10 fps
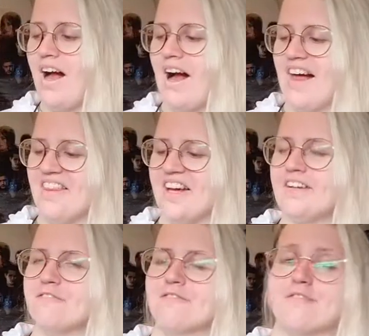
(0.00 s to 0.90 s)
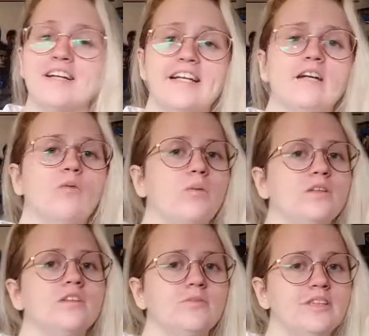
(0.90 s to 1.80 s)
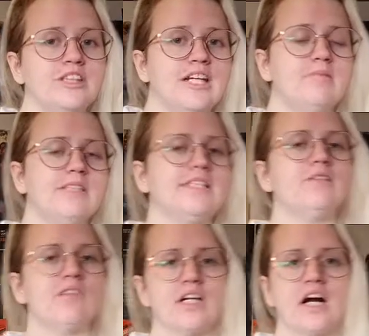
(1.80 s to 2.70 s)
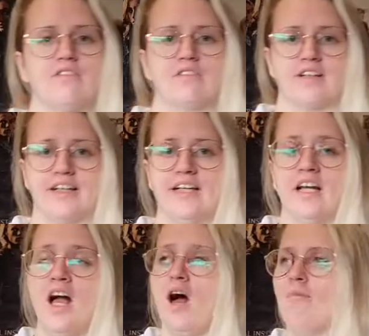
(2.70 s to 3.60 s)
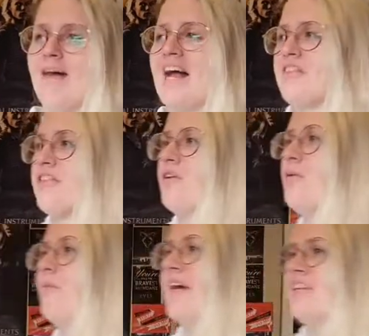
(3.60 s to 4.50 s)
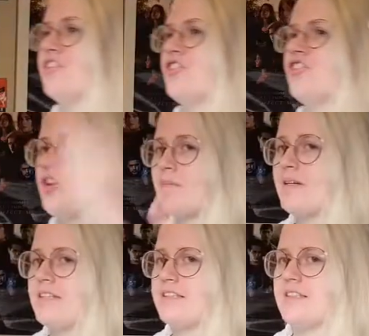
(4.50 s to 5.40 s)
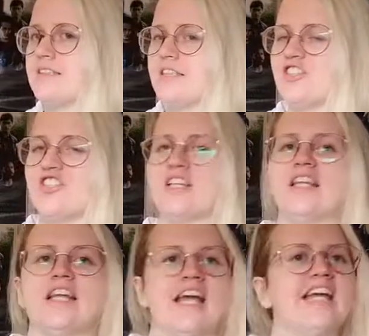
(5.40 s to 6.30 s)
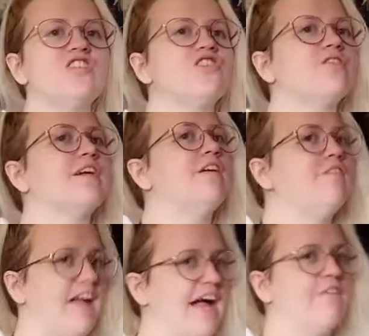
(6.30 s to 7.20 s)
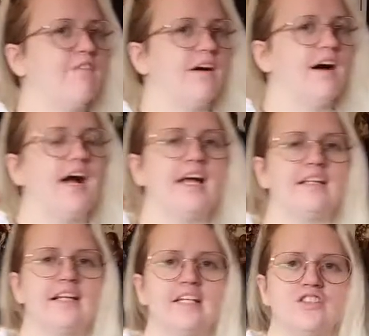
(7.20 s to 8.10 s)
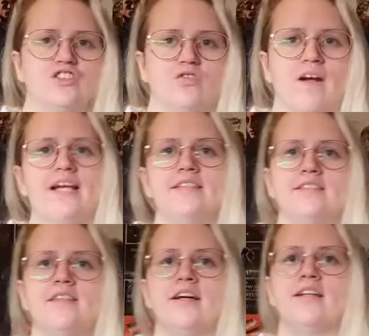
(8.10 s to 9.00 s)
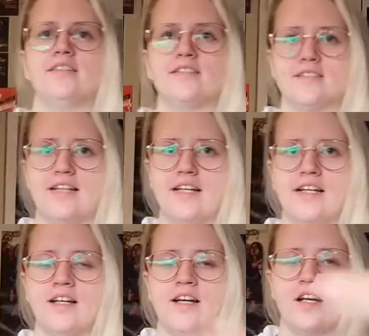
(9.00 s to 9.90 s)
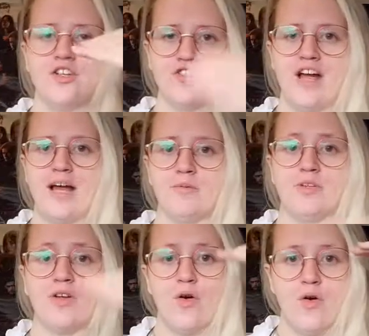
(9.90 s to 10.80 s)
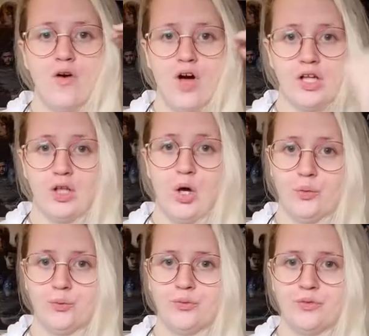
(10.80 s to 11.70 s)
And then freaking, when James is in recovery, Matthew makes the stupidest decision in the history of ever and lets Grace see James alone.